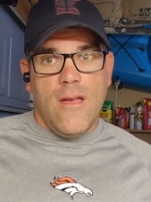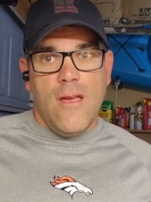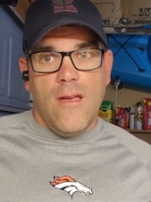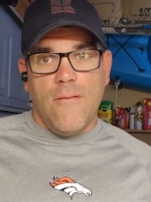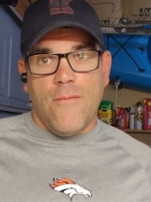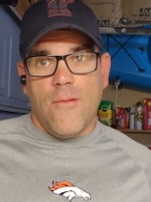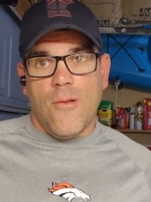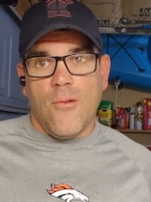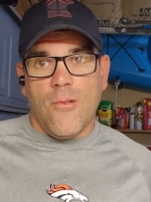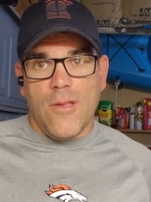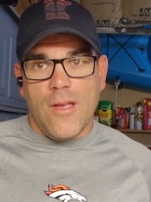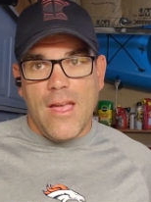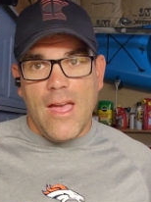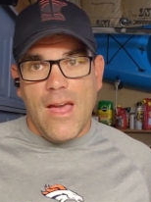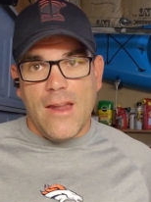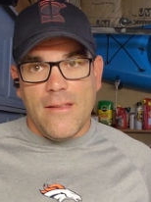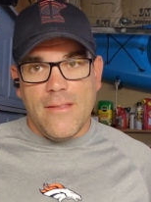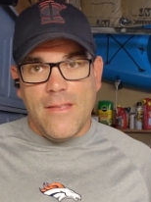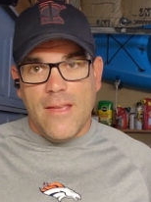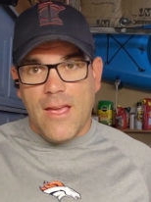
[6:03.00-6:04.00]
if you really
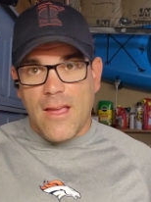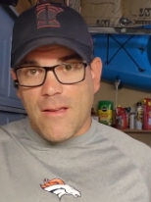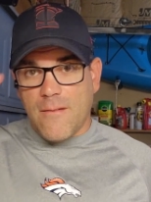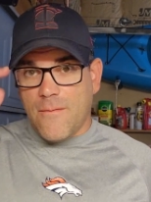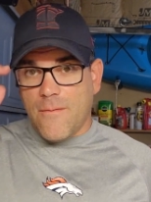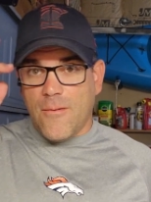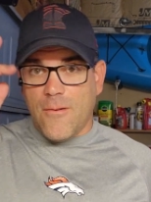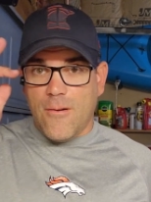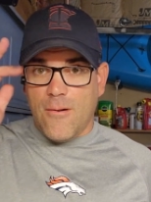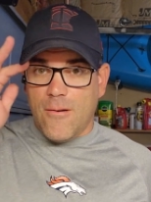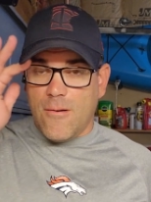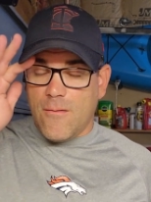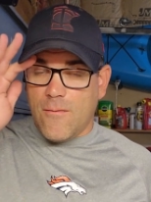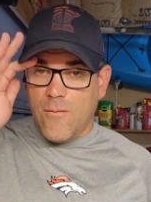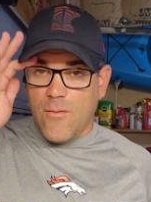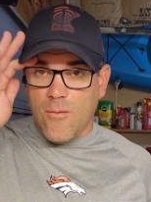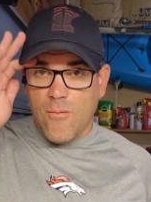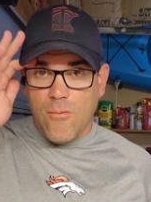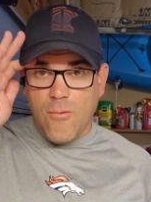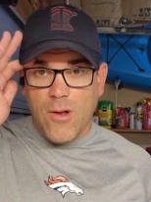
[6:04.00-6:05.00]
got a thing for
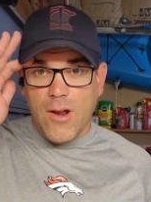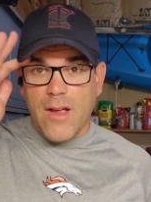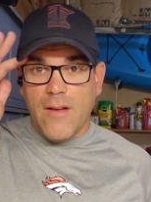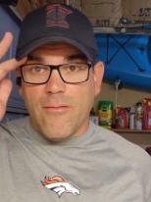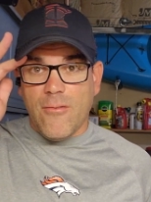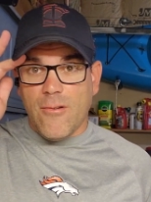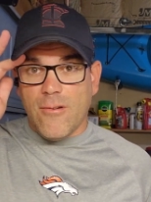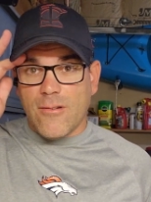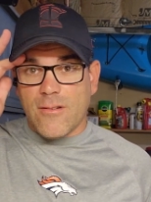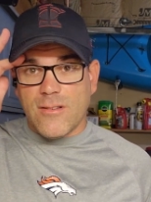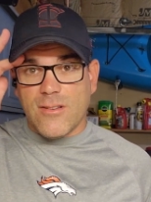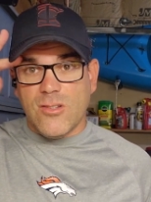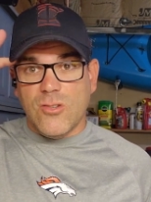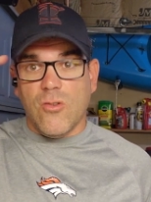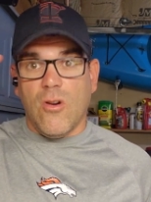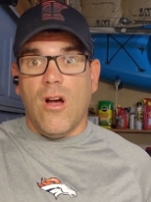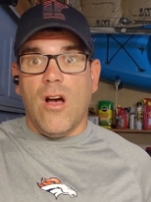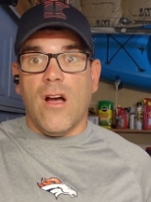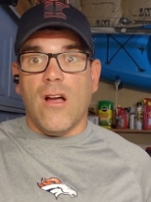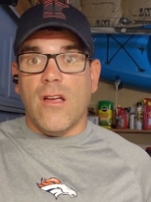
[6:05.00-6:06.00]
for whatever
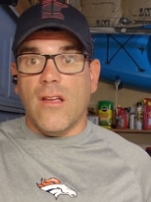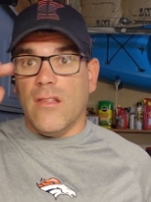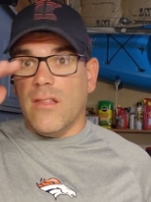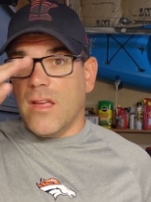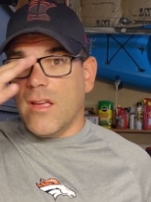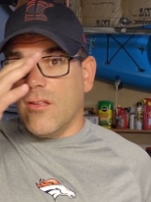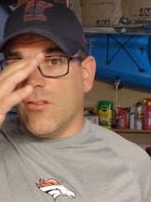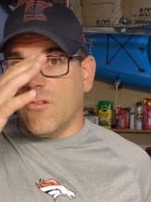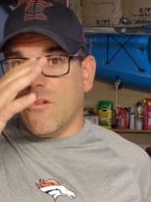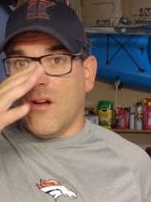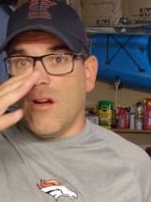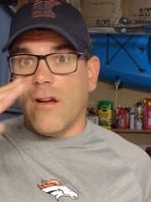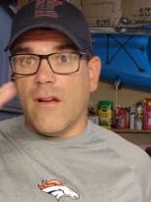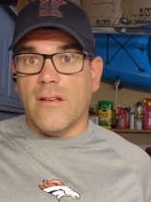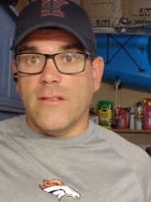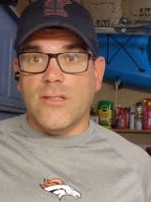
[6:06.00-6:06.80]
drug, illegal drug,